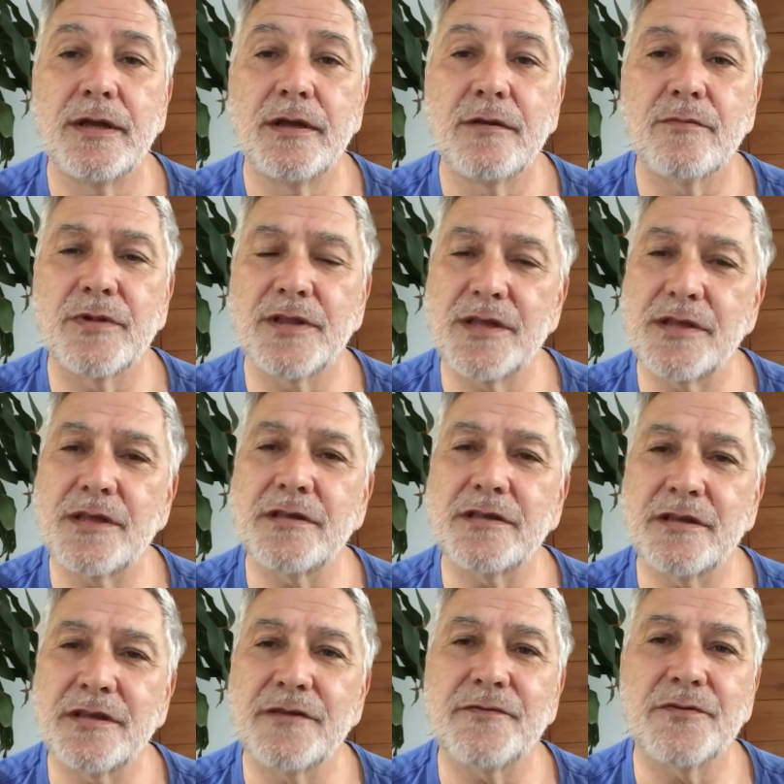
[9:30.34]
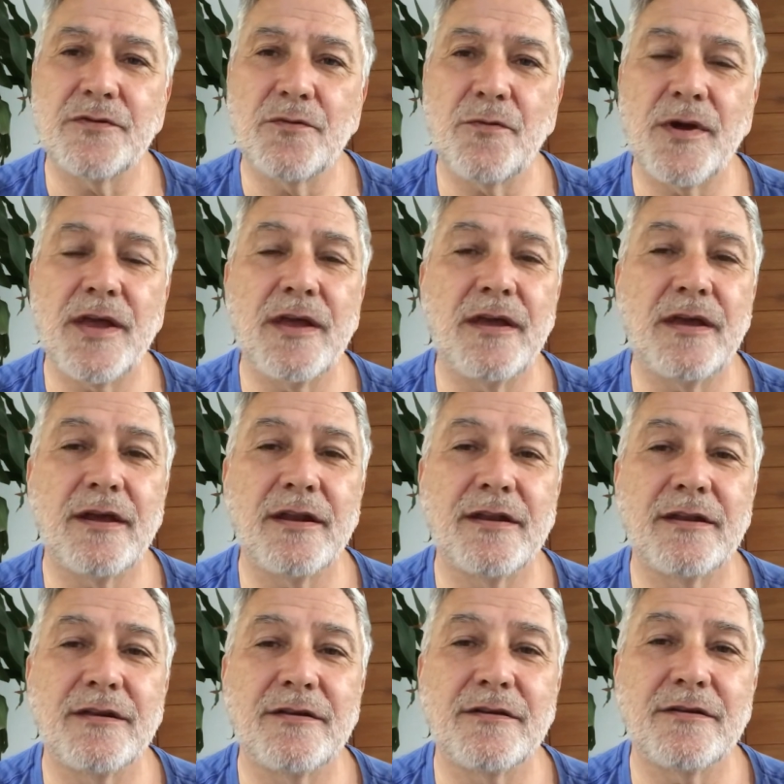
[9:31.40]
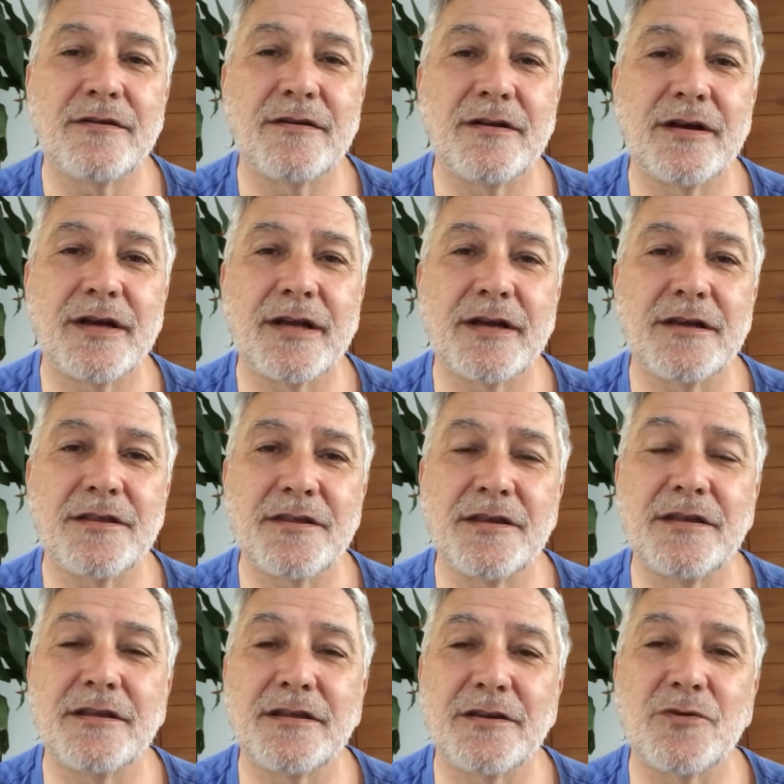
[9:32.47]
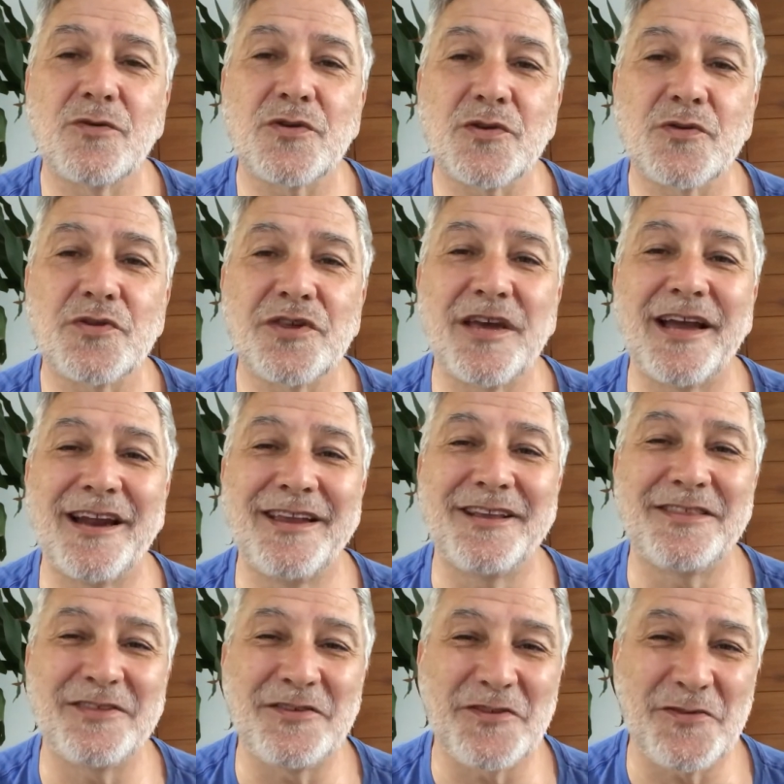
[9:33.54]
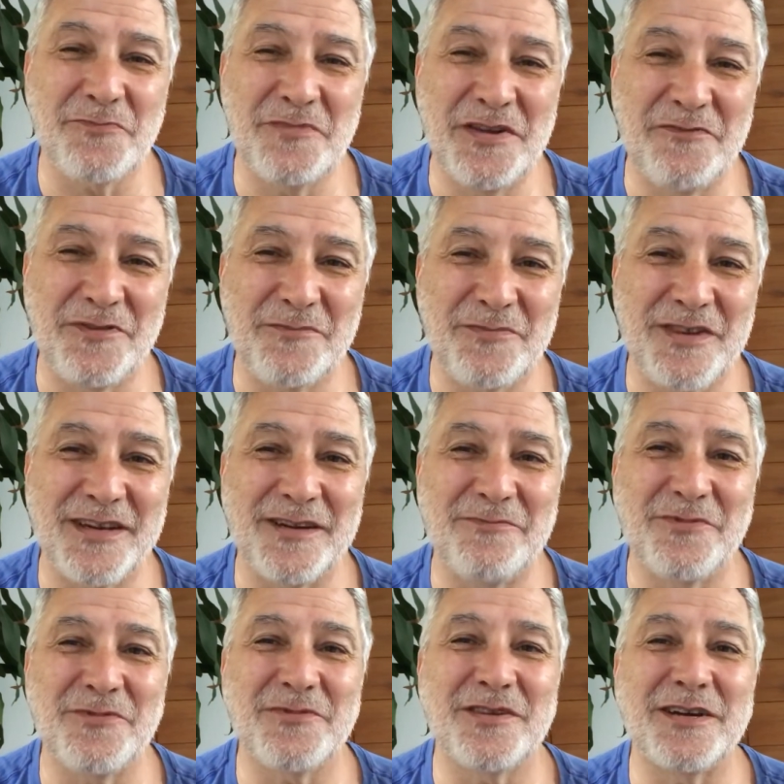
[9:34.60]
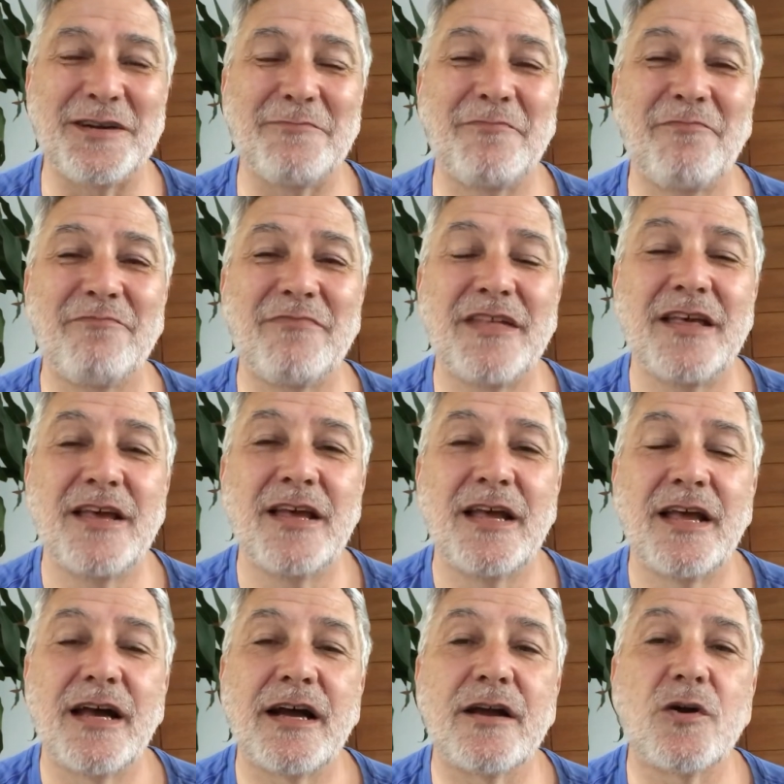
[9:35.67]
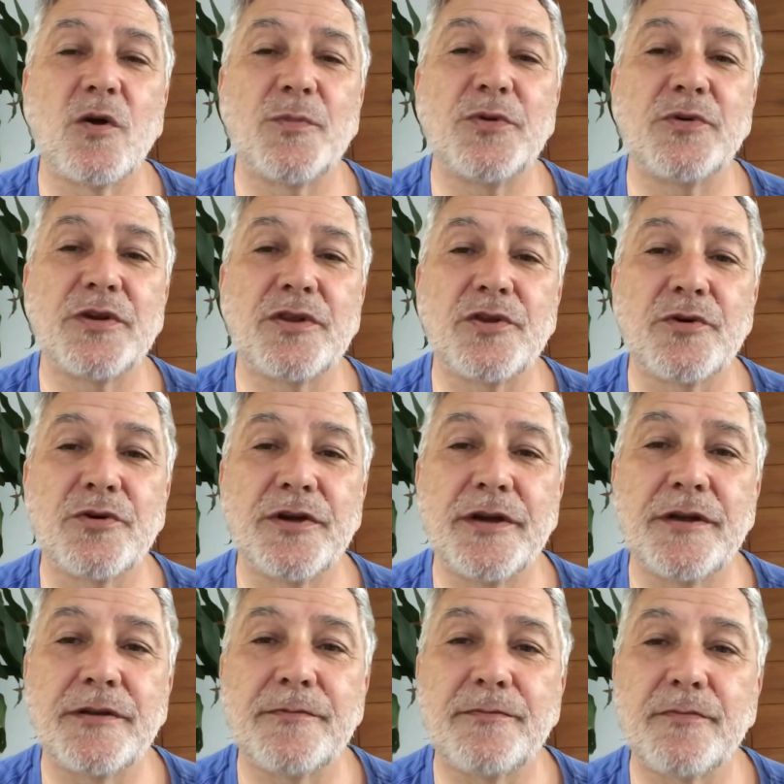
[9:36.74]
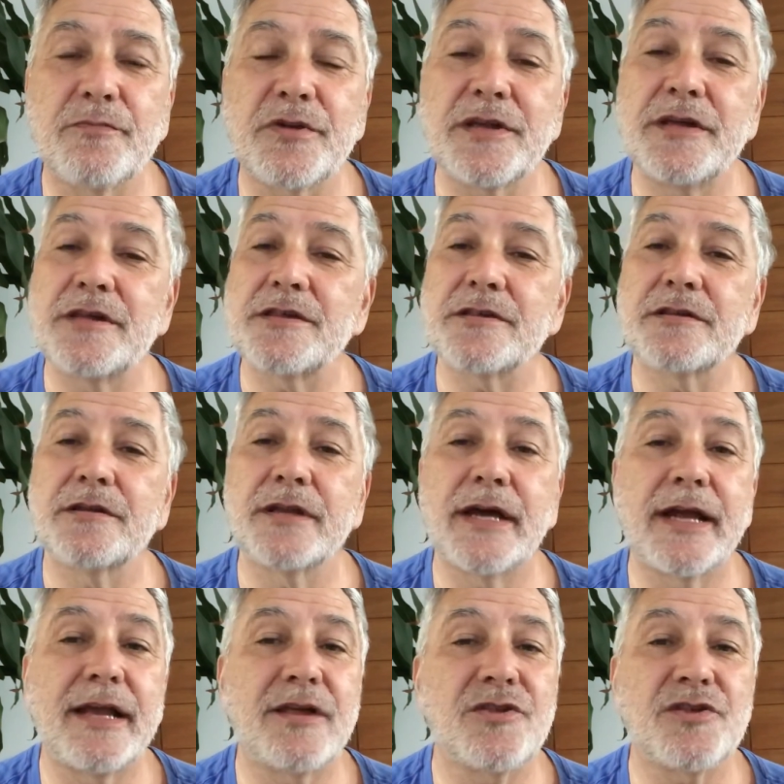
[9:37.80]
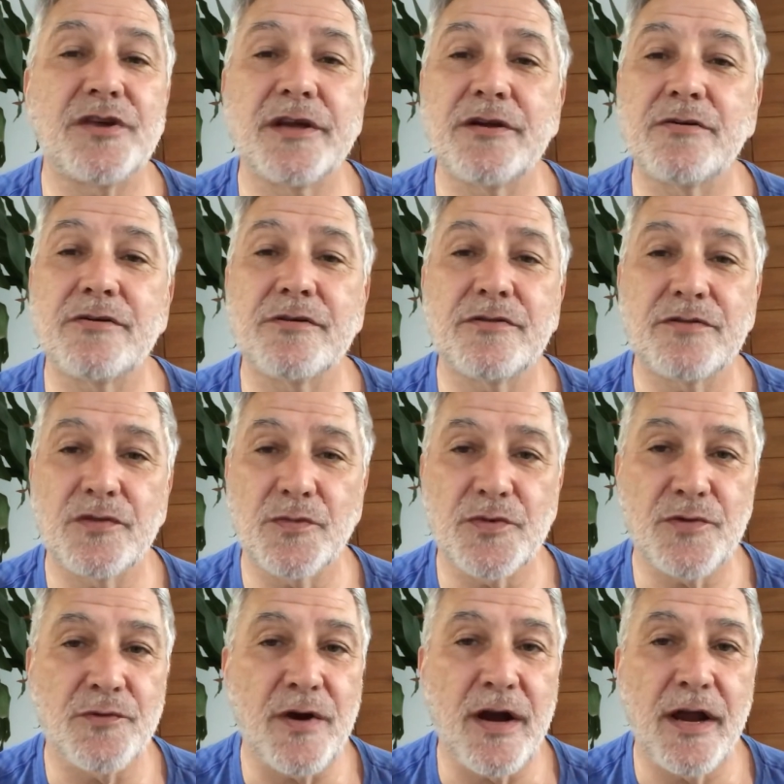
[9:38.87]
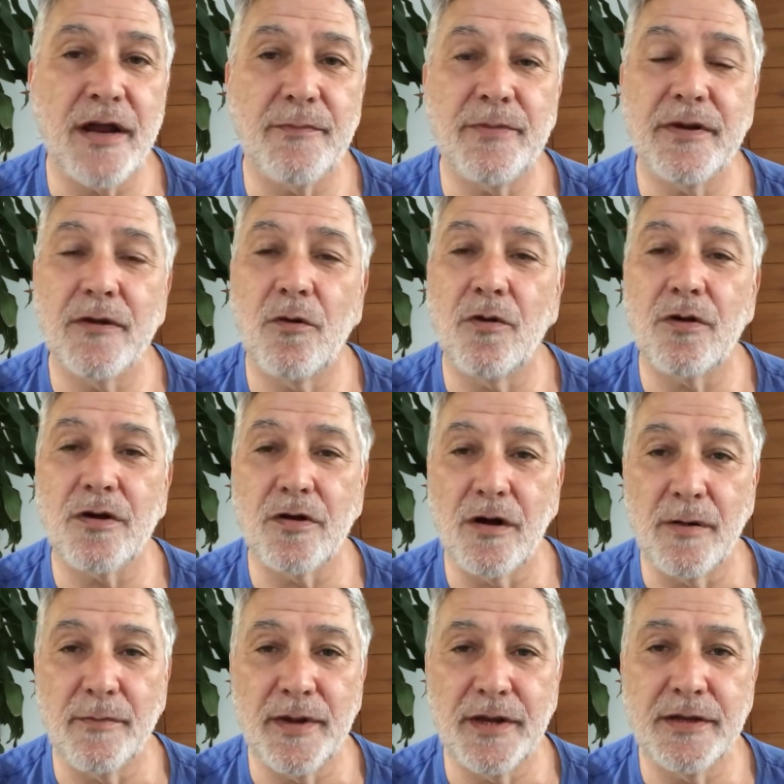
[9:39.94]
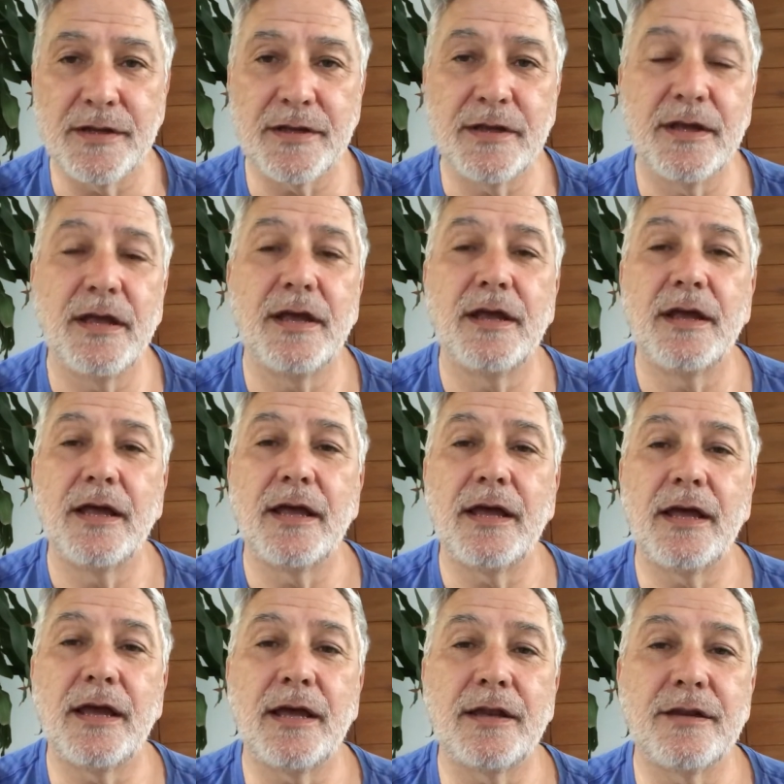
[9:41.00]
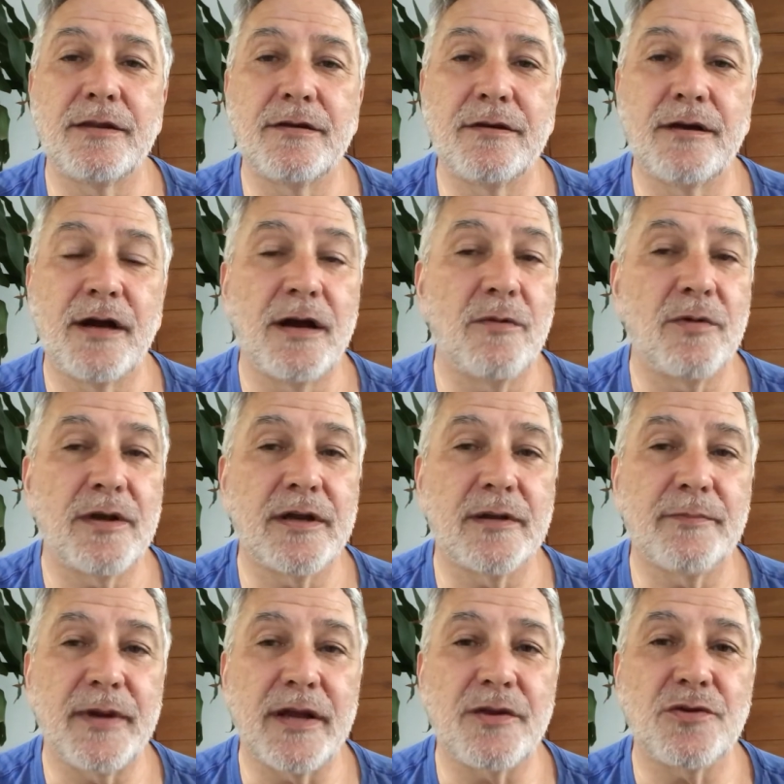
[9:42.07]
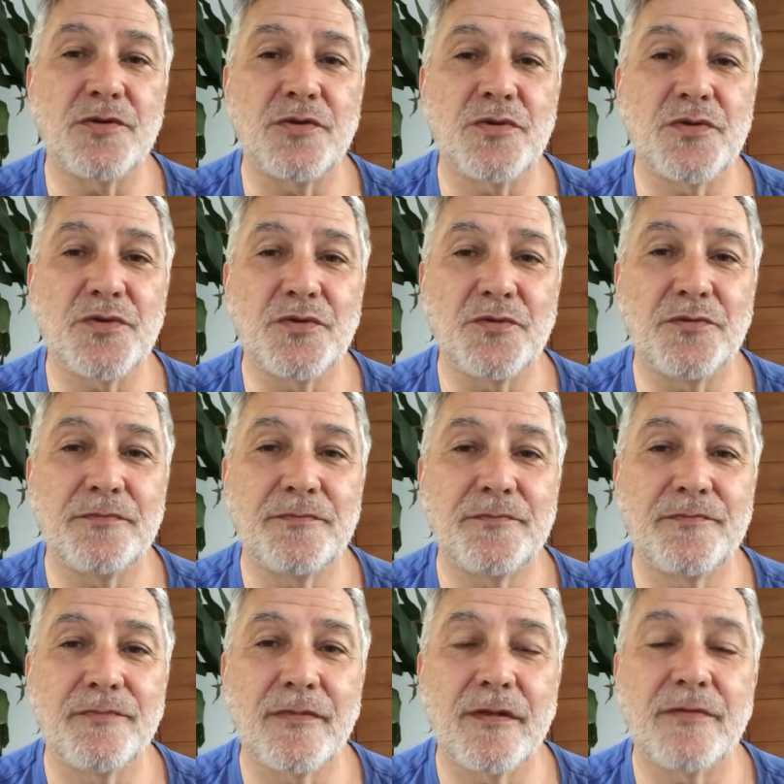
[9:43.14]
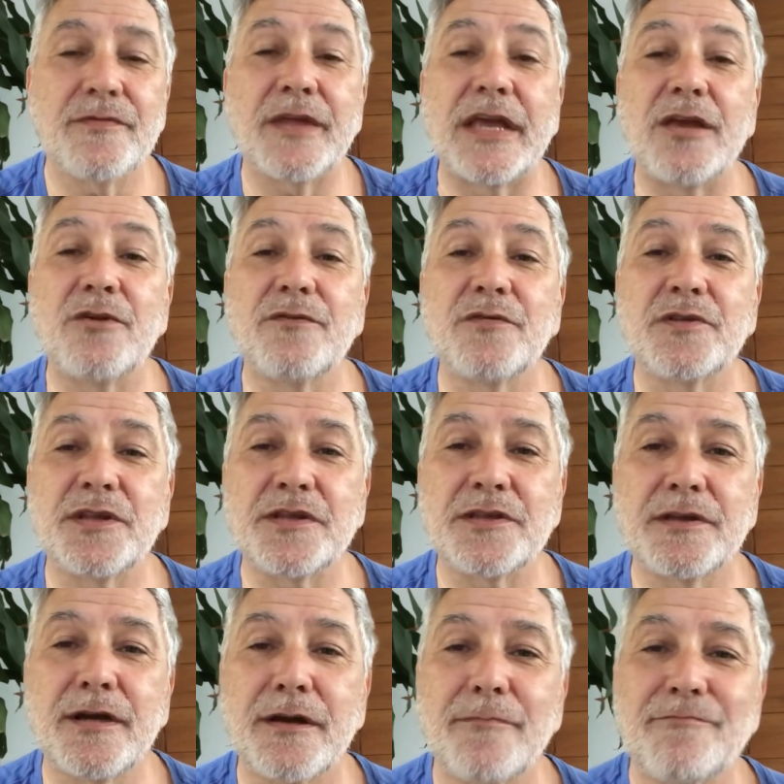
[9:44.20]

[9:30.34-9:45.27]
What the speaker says: But this is a different way, and I can see that it also challenges me from time to time. I hope you enjoy it. Please like, share, subscribe, or comment, and I will get back to you soon. Thank you for this time.